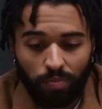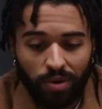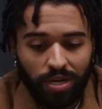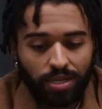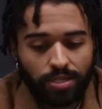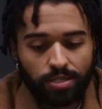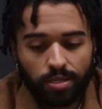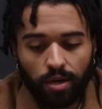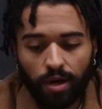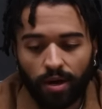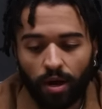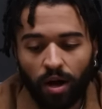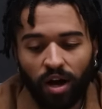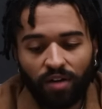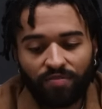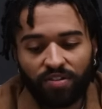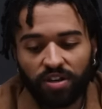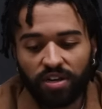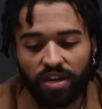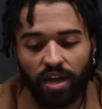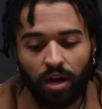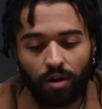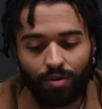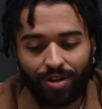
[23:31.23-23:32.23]
but it's not
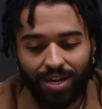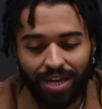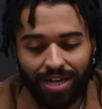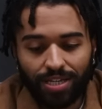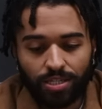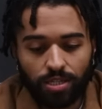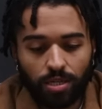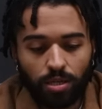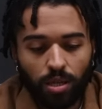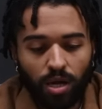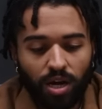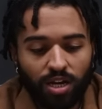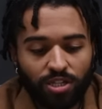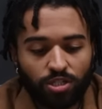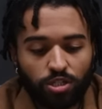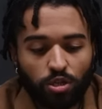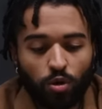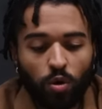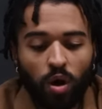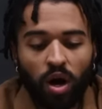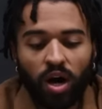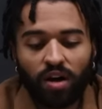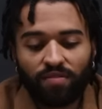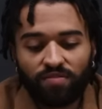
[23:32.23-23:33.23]
often nowadays a law
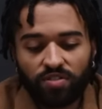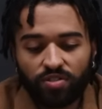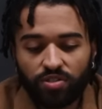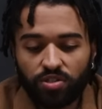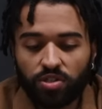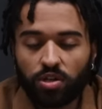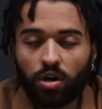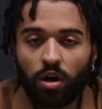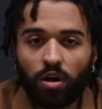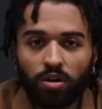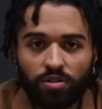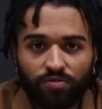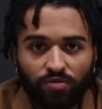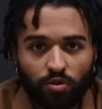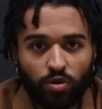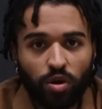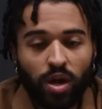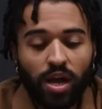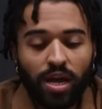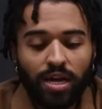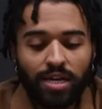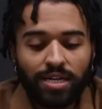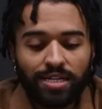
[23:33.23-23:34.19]
so obviously calls for